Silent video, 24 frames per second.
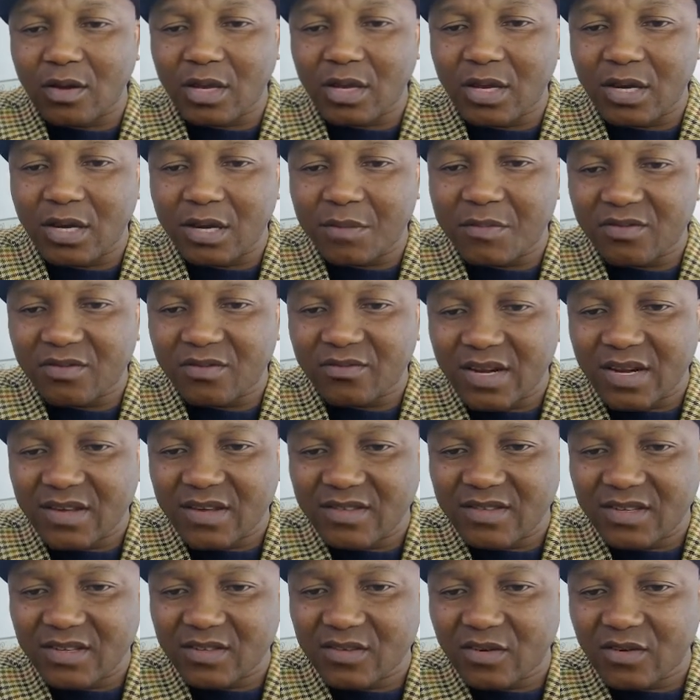okay, let me erase
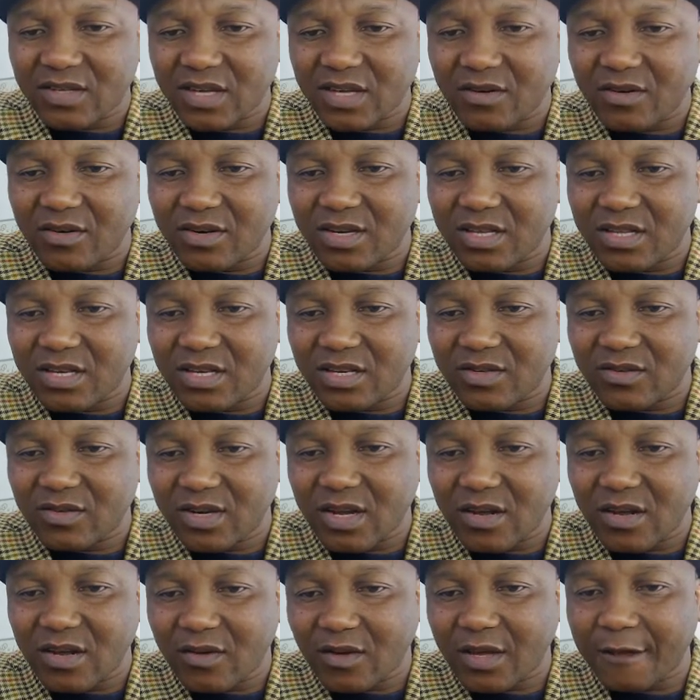this because I don't need this
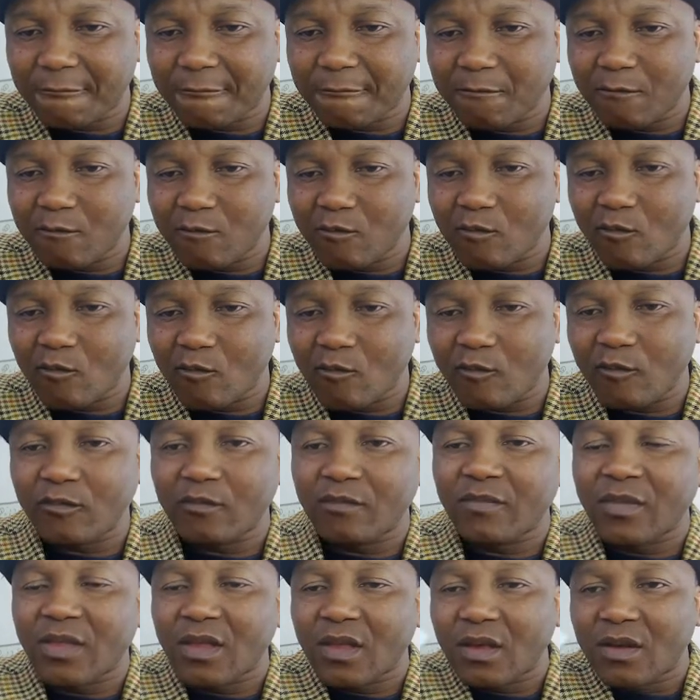one. Okay.
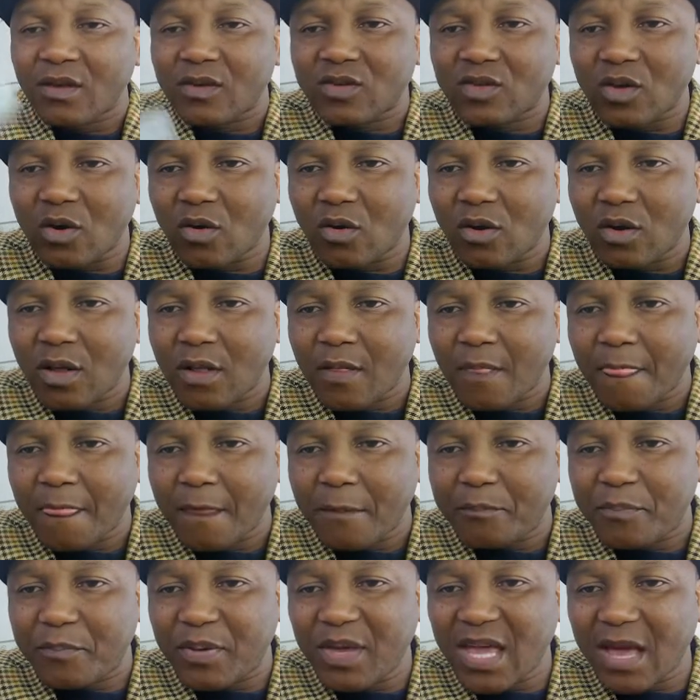So
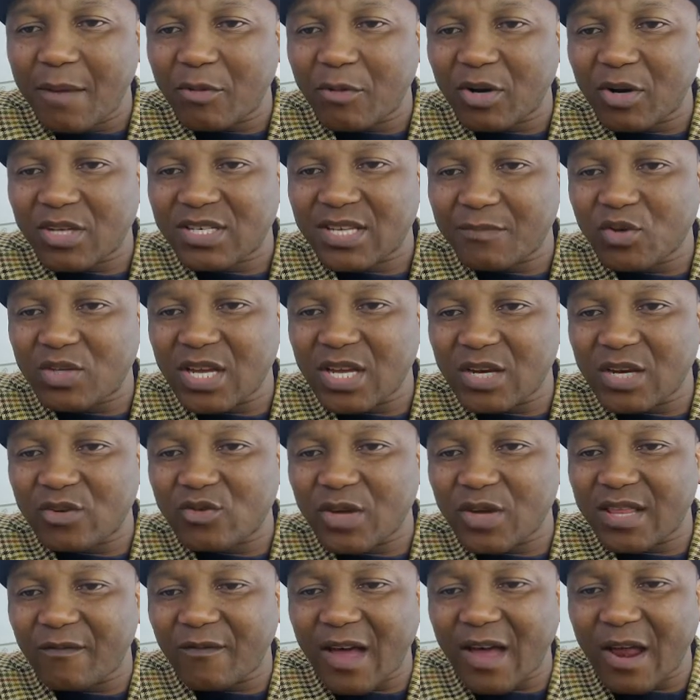p, I'm going to substitute here
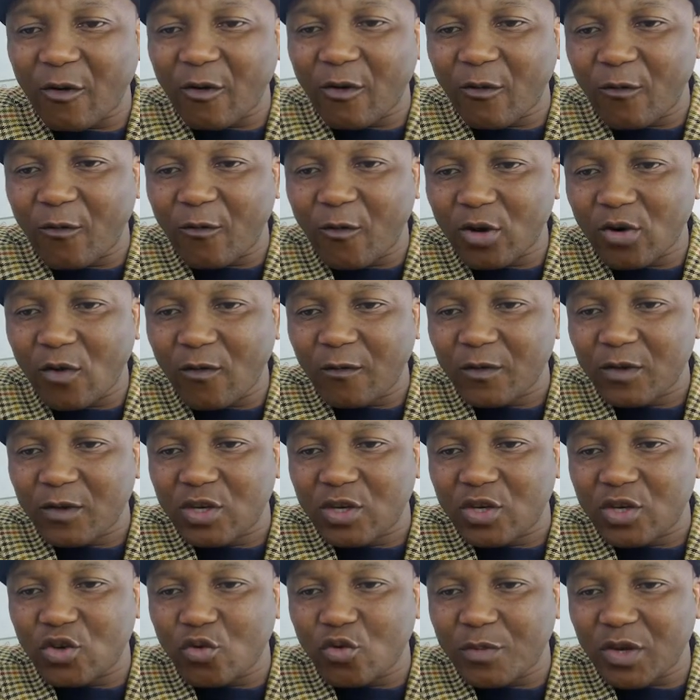to get the value of what? Of
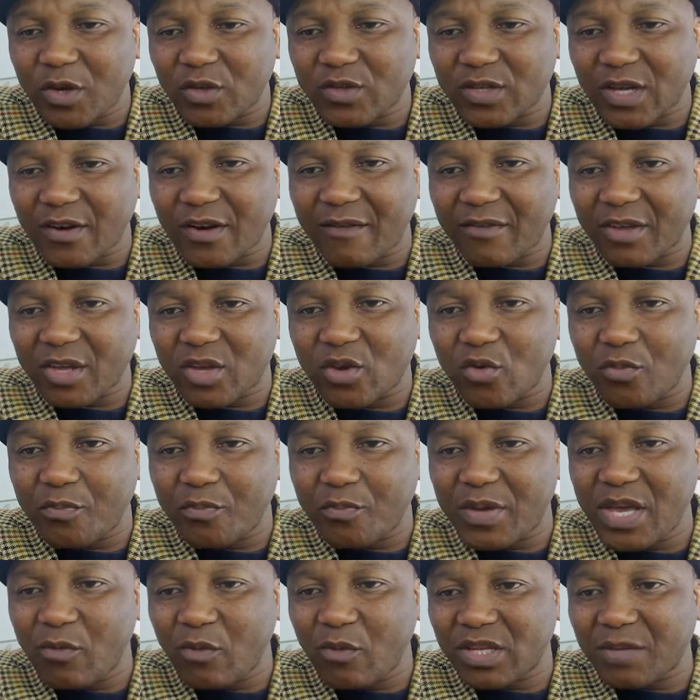q, because I don't have a q.
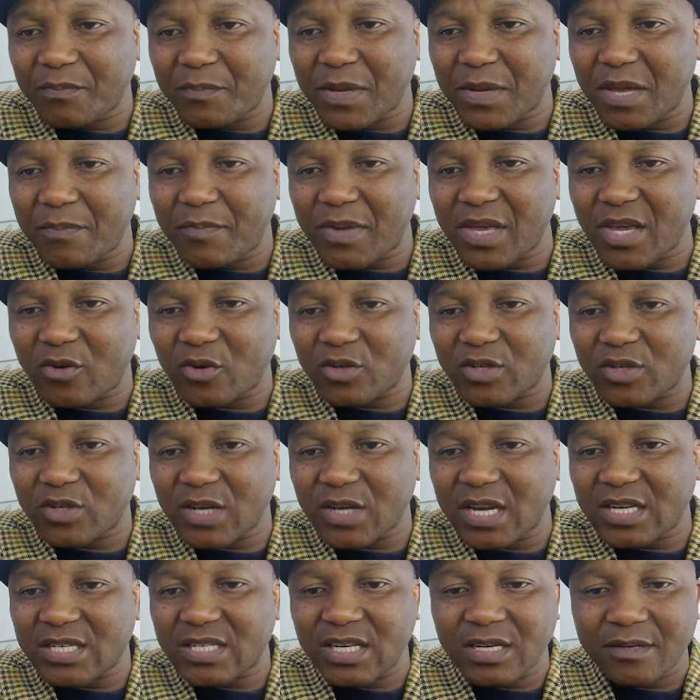P, what's the p? P equal to
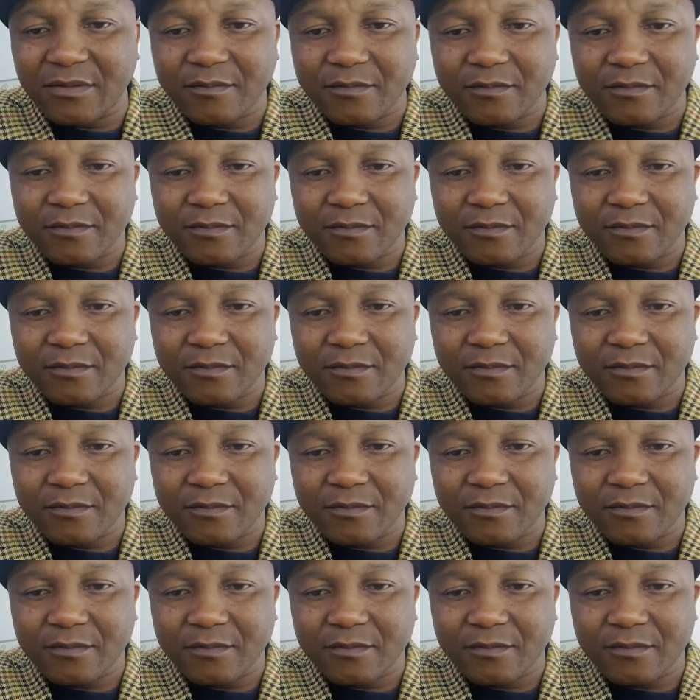18